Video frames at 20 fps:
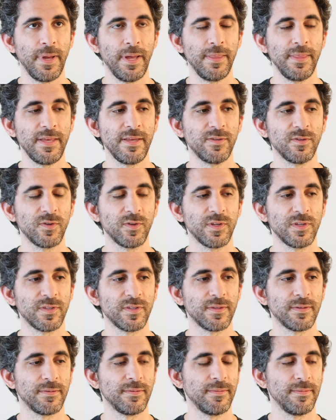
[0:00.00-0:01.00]
and these are
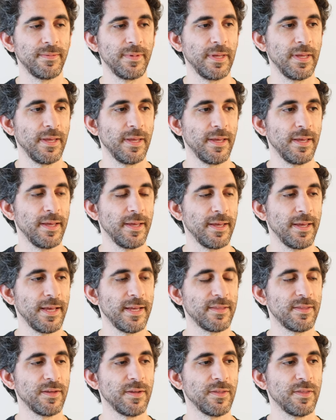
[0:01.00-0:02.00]
just
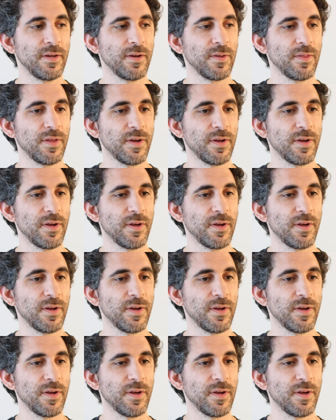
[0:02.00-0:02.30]
it, there,